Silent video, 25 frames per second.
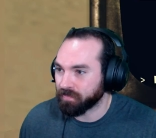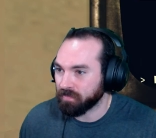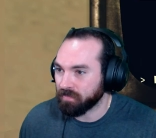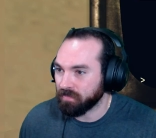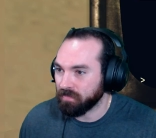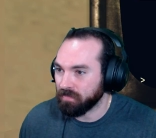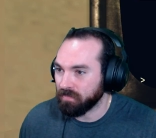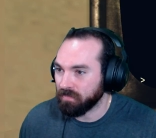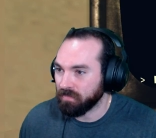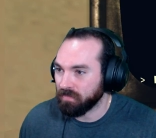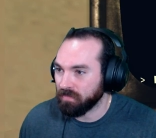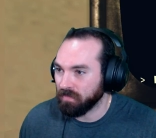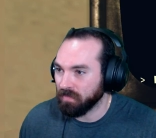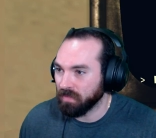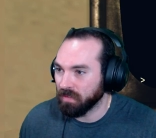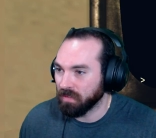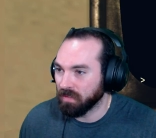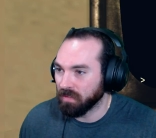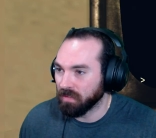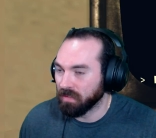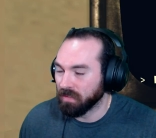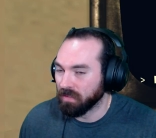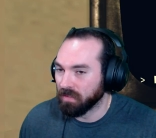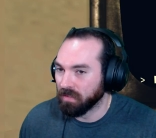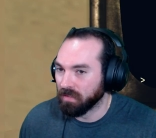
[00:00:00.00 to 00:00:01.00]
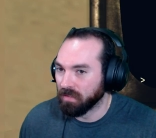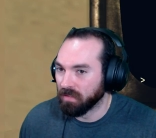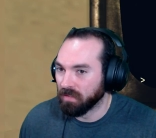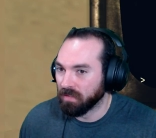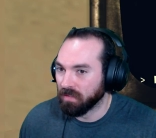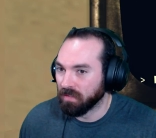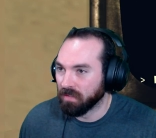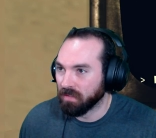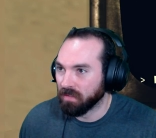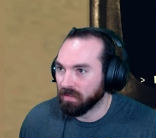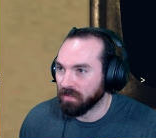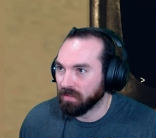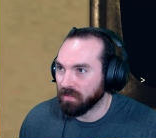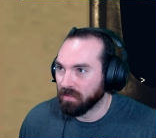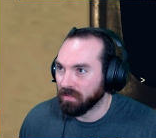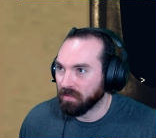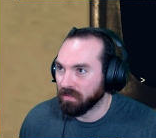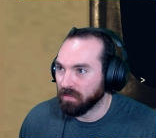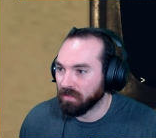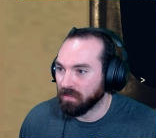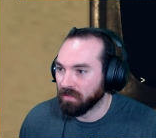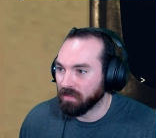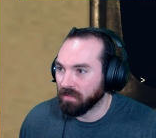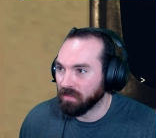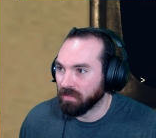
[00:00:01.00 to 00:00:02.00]

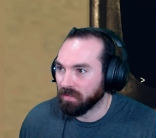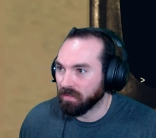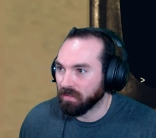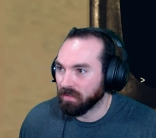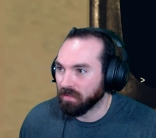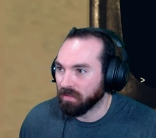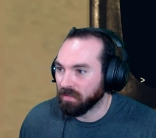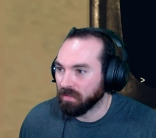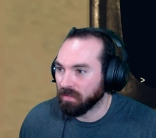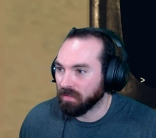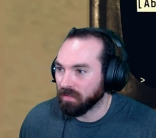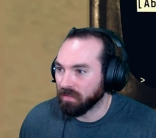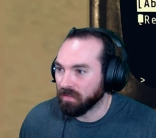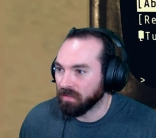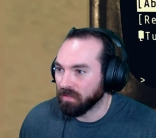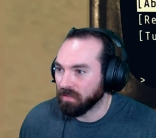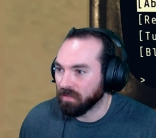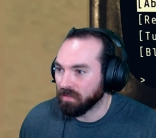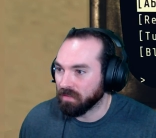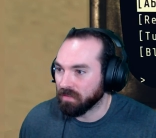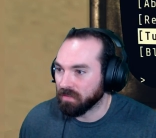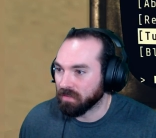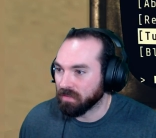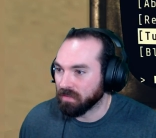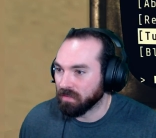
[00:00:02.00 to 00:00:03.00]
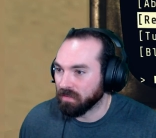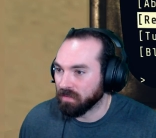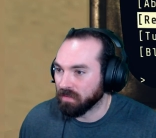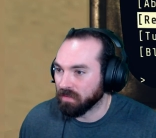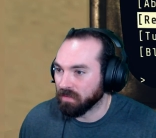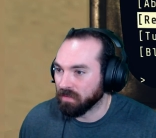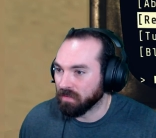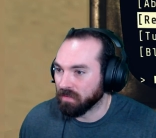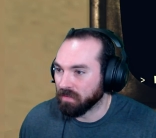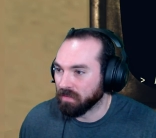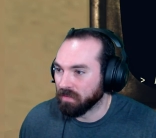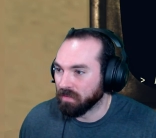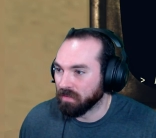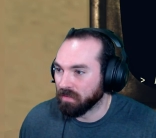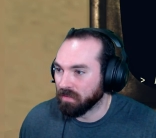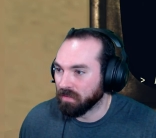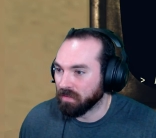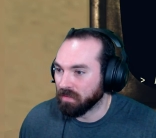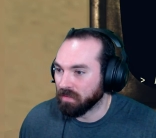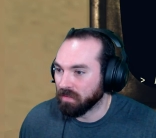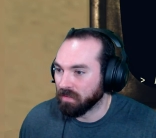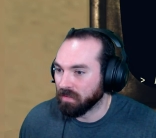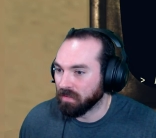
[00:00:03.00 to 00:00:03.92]
Nothing is said.